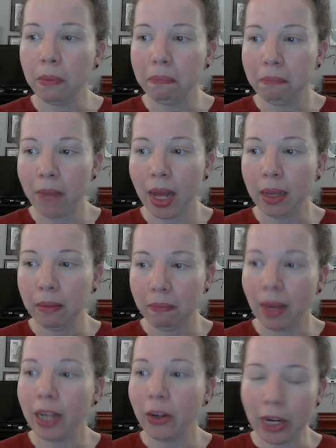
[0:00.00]

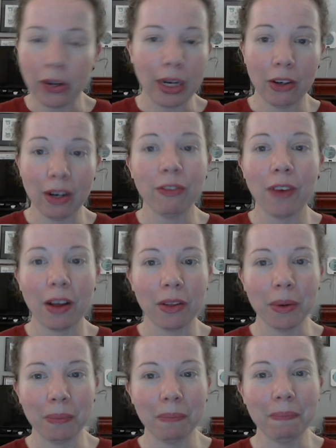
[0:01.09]
my
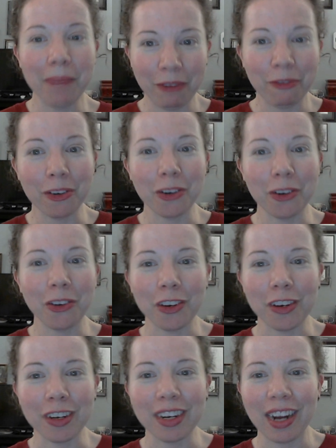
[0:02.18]
great-great-grandfather made
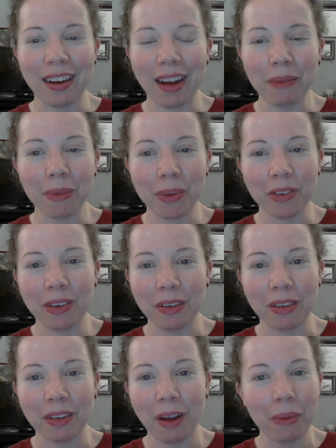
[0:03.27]
furniture, and I was
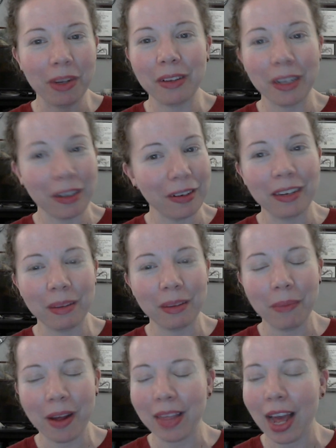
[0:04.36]
just always curious
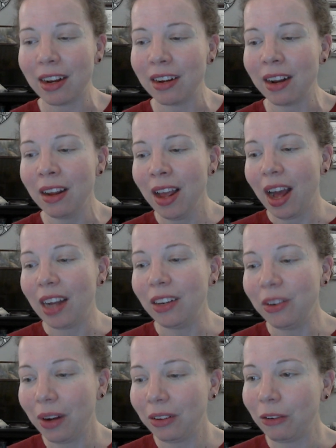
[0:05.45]
about that. And I
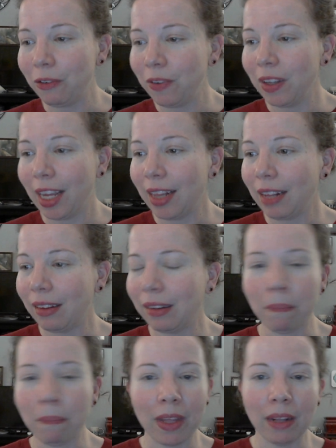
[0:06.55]
do also feel like that's
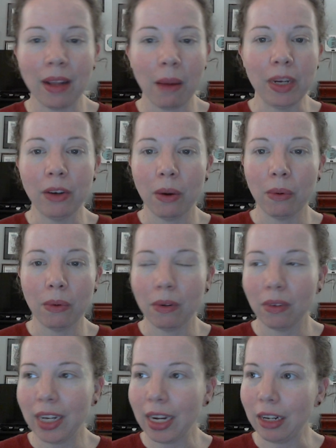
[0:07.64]
something that we don't
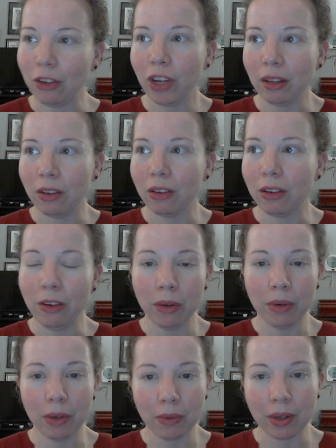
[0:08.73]
get a chance to
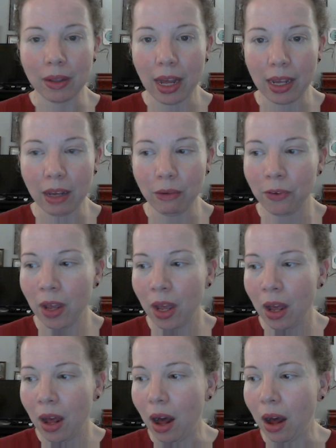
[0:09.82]
do in real life.
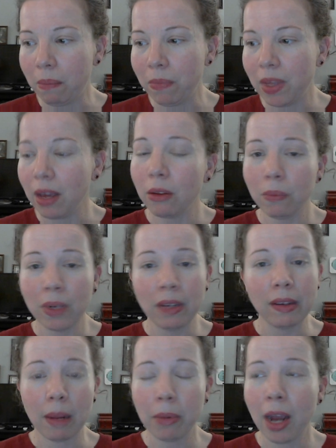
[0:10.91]
The other
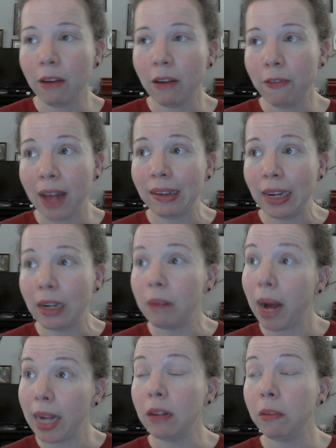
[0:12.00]
reason I'm kind of fascinated
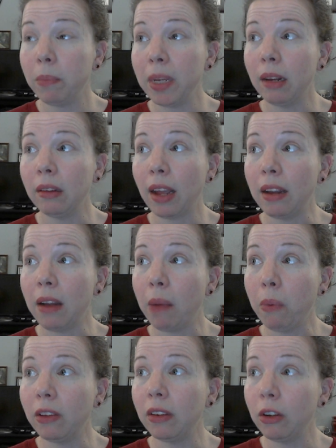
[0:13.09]
by it is because I
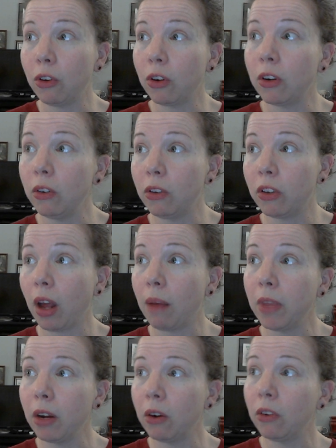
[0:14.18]
was introduced.
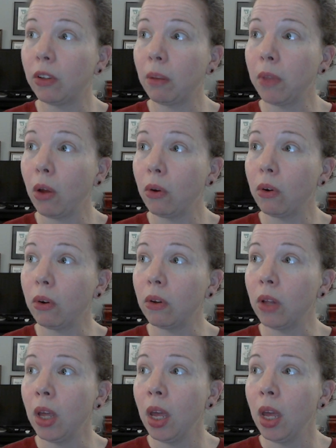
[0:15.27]
There's some local